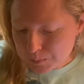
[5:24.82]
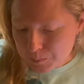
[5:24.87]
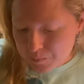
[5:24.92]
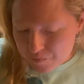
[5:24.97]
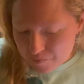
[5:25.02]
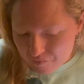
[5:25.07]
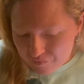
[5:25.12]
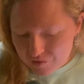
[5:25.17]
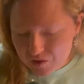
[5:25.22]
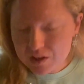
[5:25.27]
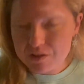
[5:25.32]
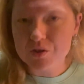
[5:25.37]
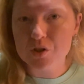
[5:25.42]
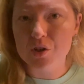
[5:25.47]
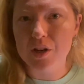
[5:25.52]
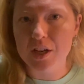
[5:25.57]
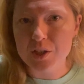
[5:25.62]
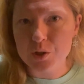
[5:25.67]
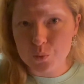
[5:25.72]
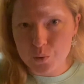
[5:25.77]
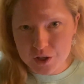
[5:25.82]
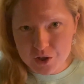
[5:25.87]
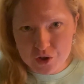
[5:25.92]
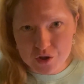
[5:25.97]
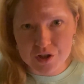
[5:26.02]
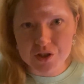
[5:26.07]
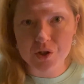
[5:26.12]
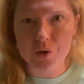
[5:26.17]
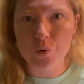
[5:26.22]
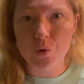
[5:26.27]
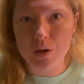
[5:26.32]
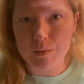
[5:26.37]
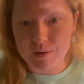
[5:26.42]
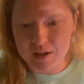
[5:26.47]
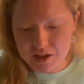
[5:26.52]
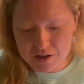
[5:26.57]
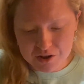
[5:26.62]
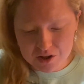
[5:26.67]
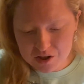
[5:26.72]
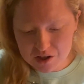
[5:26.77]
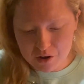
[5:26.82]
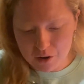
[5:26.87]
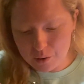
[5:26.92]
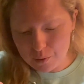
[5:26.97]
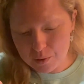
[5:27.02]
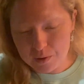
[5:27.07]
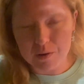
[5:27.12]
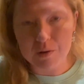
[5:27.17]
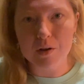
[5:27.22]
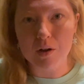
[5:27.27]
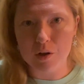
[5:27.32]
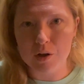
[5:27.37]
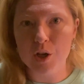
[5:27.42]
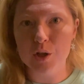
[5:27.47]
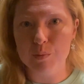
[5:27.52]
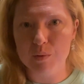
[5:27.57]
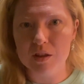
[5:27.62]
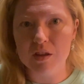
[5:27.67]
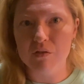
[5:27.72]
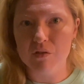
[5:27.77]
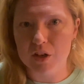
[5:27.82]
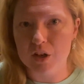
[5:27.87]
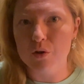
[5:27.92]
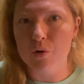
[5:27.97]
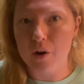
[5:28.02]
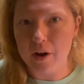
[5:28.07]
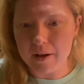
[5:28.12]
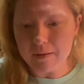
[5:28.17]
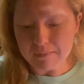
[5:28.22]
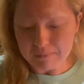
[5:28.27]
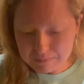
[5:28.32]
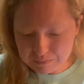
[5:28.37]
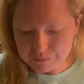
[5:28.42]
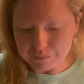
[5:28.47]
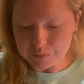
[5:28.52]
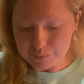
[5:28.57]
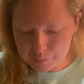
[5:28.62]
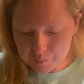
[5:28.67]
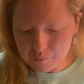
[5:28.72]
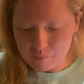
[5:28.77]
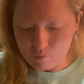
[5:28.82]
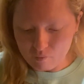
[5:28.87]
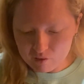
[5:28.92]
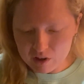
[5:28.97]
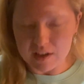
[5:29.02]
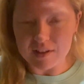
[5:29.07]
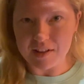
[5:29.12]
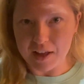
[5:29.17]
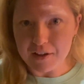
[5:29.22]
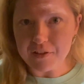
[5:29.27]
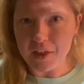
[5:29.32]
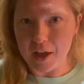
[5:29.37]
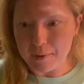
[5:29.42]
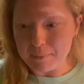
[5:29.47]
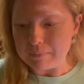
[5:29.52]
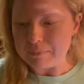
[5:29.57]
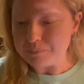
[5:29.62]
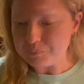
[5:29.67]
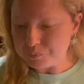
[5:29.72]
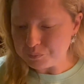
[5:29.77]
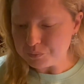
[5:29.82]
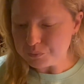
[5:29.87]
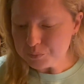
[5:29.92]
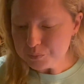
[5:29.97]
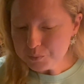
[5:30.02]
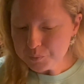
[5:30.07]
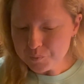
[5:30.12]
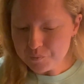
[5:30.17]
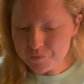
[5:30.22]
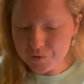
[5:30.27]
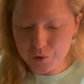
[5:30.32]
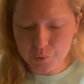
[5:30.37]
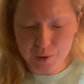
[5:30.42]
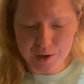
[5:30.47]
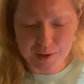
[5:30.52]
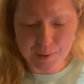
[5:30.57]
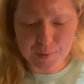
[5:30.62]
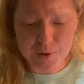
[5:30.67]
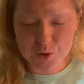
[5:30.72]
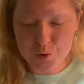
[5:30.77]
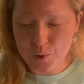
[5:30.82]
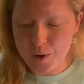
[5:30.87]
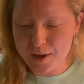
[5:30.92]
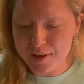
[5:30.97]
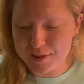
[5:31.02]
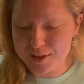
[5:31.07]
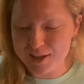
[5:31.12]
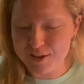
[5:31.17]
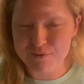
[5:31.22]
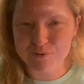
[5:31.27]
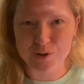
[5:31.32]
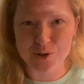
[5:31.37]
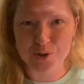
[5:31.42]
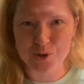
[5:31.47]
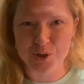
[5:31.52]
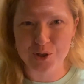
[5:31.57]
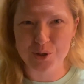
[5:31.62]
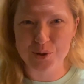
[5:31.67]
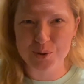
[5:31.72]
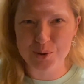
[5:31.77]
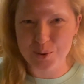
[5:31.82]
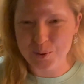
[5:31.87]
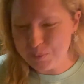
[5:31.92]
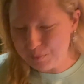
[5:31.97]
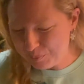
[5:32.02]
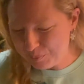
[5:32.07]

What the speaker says: There's a nice richness and creaminess to go good with the vinaigrette. I like that. All right, I'm gonna try the French onion soup.